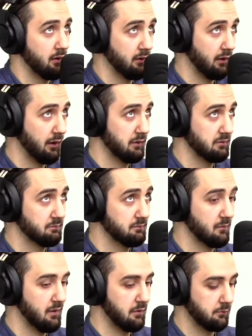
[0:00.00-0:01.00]
I'm
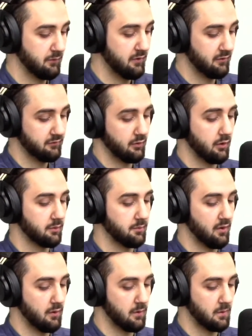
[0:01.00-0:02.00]
here to talk
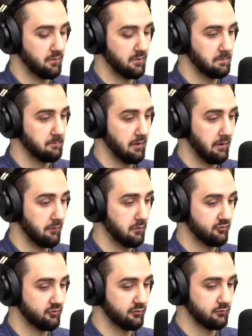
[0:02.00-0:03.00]
about all, but I
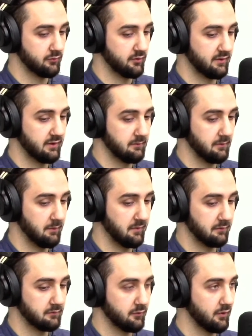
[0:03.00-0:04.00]
also really,
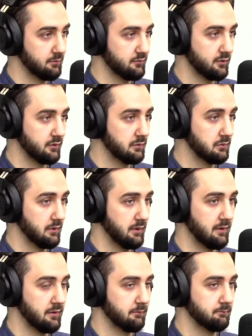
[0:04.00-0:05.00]
crypto
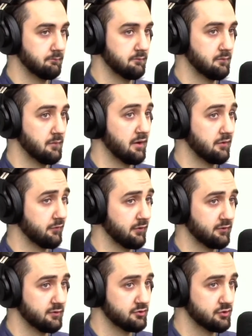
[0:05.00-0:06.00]
and the
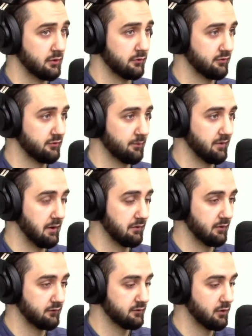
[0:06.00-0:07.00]
metaverse in general is something I
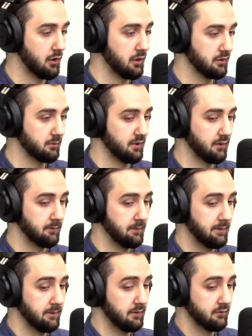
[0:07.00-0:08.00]
love to talk about.
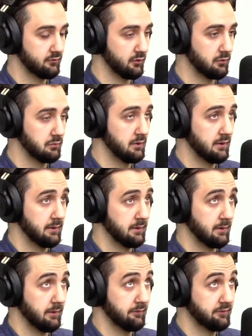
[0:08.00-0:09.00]
So
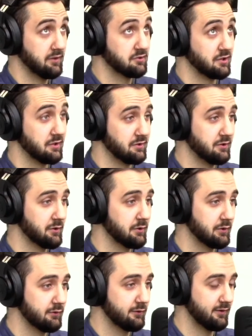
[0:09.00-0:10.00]
it's actually a year
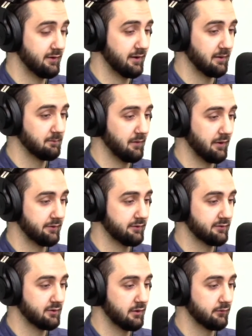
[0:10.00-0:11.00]
ago today, I
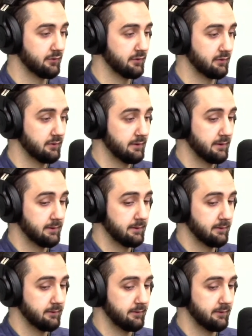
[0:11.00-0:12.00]
discovered
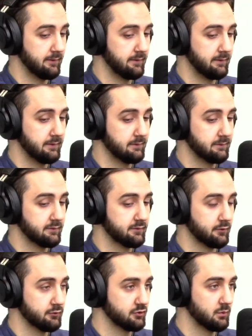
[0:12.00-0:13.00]
the
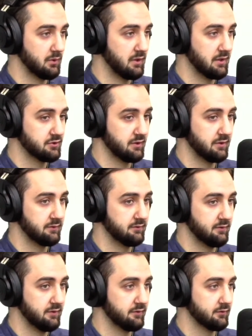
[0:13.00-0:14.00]
social blockchain
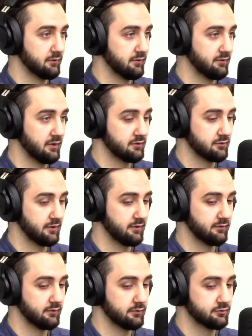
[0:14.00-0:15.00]
DeSo, decentralized
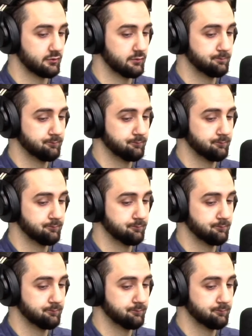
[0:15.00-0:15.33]
social.